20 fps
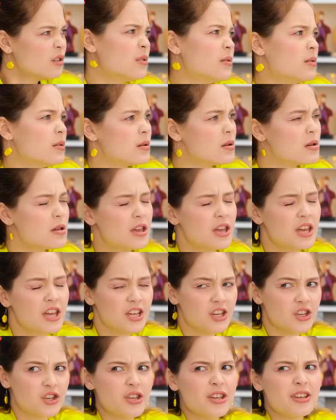
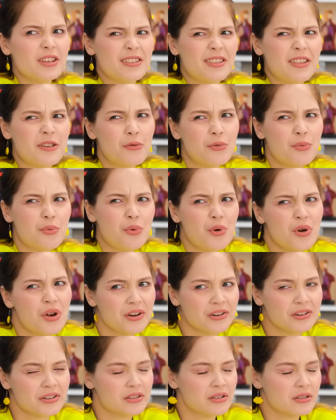Ugh. She's the
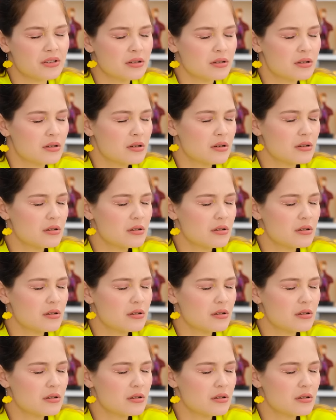worst.